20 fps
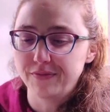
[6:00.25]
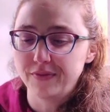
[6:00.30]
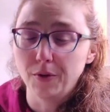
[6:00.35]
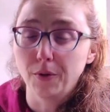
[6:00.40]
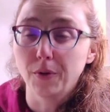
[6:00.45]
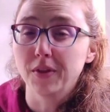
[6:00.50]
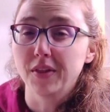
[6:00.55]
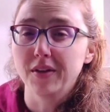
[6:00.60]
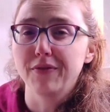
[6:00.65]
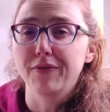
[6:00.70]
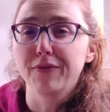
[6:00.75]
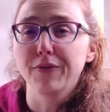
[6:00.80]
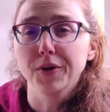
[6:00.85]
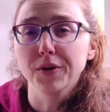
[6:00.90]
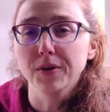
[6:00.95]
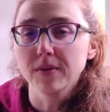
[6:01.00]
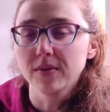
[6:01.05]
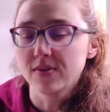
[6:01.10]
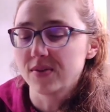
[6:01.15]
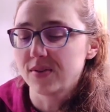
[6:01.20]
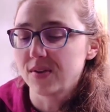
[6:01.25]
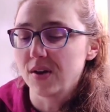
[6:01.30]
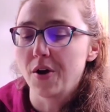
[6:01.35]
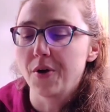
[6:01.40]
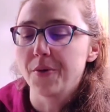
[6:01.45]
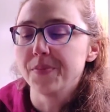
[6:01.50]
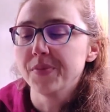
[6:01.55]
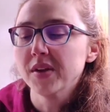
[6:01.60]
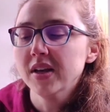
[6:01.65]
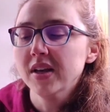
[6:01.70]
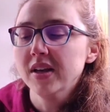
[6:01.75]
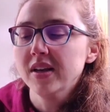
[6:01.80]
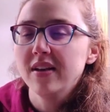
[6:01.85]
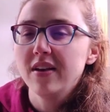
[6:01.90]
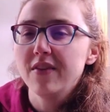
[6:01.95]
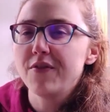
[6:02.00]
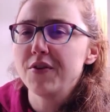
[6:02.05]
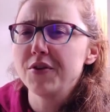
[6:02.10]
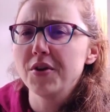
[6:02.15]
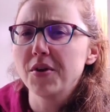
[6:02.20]
or the fruit. So
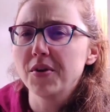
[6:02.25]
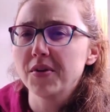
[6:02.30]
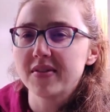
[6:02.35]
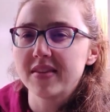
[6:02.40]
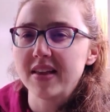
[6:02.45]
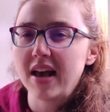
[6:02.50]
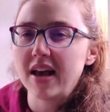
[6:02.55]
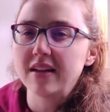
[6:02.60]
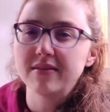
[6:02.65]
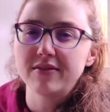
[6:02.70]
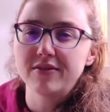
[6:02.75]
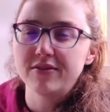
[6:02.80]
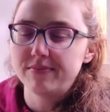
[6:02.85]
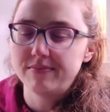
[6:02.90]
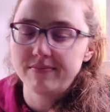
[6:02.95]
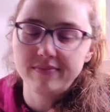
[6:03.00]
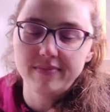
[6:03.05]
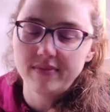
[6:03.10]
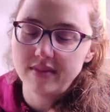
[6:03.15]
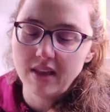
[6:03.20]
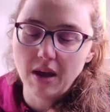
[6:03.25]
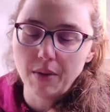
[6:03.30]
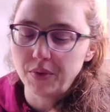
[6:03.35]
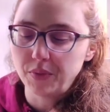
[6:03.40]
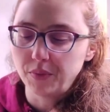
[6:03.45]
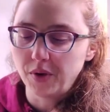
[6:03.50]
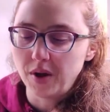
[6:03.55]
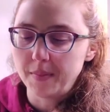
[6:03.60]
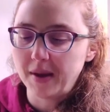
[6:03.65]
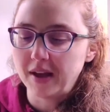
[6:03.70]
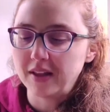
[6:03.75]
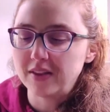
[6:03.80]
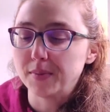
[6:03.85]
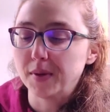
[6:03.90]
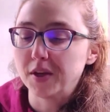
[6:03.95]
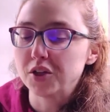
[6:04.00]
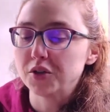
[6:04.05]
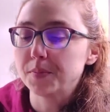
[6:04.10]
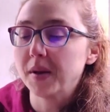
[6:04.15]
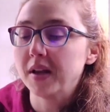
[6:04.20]
if you notice that, I wouldn't worry about it
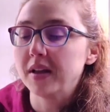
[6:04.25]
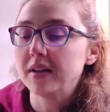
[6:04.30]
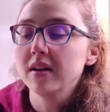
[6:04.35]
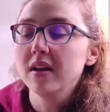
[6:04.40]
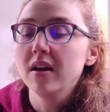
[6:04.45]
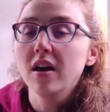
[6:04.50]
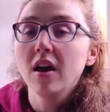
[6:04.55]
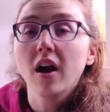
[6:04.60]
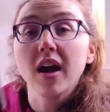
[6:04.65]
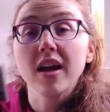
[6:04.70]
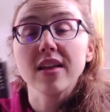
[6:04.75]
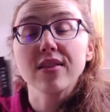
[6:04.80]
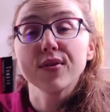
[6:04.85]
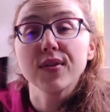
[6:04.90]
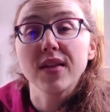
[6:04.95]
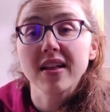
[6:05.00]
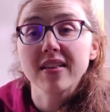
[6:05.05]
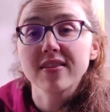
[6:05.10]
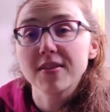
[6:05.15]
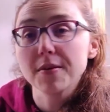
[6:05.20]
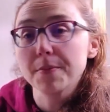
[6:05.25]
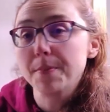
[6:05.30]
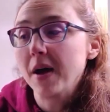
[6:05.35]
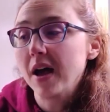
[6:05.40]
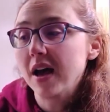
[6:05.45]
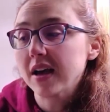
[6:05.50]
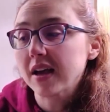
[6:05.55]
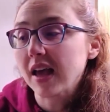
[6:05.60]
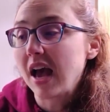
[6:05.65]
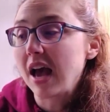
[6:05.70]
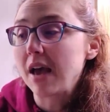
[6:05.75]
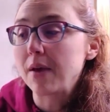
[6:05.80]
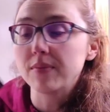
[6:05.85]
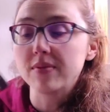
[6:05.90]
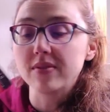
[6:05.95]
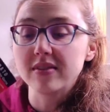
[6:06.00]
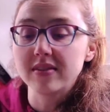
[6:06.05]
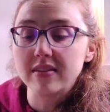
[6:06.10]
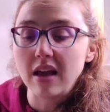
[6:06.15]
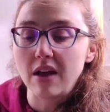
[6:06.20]
too much. But all right, so that's the puck.
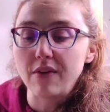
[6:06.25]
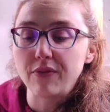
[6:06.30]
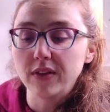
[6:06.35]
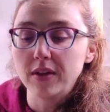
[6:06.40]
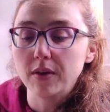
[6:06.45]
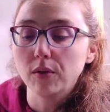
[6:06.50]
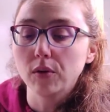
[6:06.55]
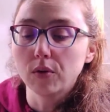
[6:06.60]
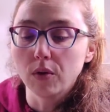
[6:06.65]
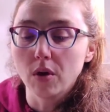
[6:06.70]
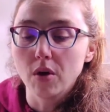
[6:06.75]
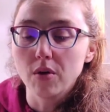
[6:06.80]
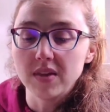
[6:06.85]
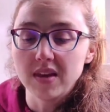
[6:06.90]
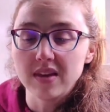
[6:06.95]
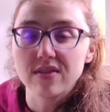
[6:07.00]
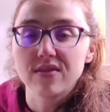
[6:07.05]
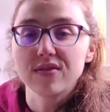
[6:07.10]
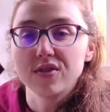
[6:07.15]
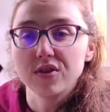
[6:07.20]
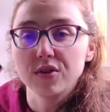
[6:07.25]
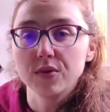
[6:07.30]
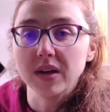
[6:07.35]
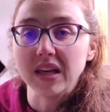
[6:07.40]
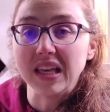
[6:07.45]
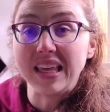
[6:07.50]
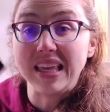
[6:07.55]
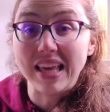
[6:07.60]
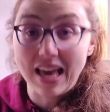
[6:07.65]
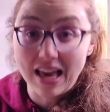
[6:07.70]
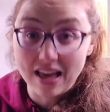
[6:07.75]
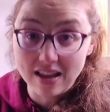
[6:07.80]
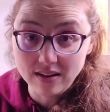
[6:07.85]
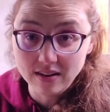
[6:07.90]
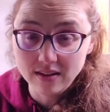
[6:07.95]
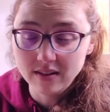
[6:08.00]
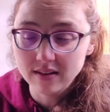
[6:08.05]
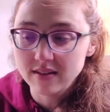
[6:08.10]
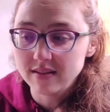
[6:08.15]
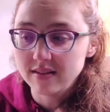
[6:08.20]
I definitely will grow these two
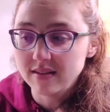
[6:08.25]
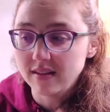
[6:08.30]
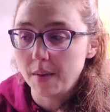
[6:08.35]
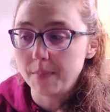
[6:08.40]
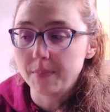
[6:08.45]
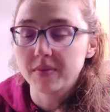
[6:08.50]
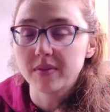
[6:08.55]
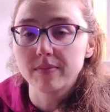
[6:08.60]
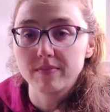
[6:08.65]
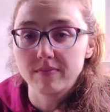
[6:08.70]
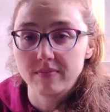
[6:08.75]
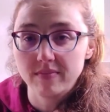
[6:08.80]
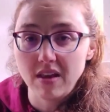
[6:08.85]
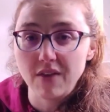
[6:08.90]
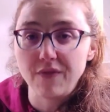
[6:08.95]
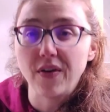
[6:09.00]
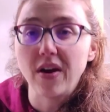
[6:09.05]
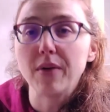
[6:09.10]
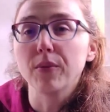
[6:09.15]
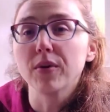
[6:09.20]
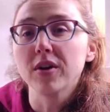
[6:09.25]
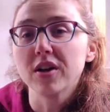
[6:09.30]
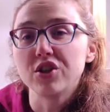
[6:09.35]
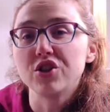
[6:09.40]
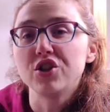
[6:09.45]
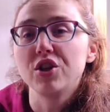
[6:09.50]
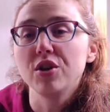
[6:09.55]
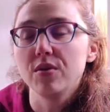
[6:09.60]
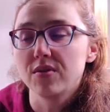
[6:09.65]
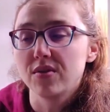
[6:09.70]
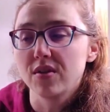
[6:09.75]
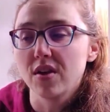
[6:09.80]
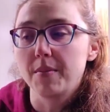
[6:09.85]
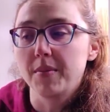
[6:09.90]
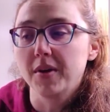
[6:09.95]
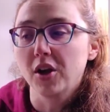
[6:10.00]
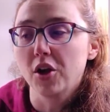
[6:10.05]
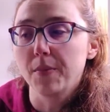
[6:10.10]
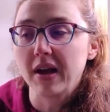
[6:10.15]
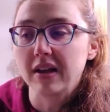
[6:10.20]
again. If I were to choose them, I'm
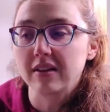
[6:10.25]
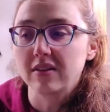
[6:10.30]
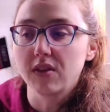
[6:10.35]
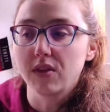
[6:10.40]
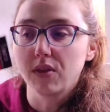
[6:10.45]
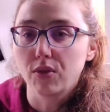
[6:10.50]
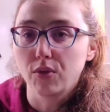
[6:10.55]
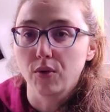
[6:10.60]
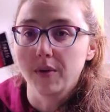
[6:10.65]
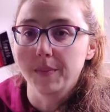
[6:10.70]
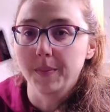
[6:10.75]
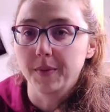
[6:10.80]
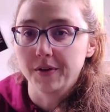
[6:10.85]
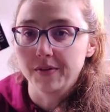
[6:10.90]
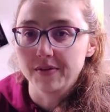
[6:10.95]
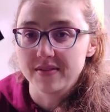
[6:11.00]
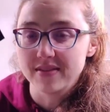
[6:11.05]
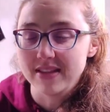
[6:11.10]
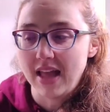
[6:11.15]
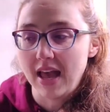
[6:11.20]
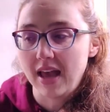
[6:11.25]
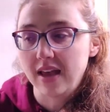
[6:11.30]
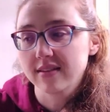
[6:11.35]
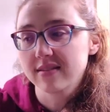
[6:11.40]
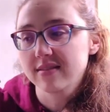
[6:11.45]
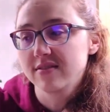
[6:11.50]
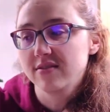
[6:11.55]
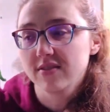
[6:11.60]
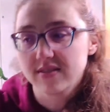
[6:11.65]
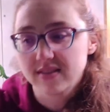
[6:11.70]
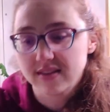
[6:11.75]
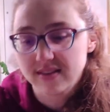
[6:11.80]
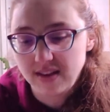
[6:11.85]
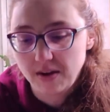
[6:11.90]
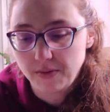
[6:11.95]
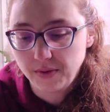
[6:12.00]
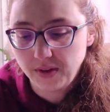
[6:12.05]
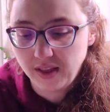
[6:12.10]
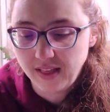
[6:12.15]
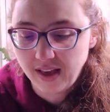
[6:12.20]
going to go back to the Thorburns next, just because
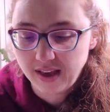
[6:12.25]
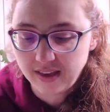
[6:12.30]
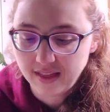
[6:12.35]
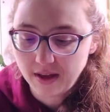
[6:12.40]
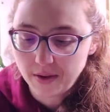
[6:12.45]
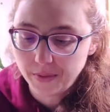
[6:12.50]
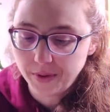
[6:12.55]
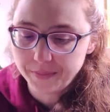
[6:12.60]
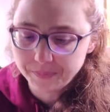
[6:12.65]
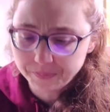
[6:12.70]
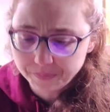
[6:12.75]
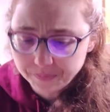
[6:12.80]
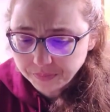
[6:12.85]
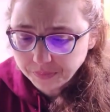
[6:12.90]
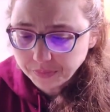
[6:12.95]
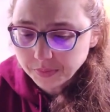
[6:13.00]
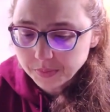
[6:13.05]
I really like that one.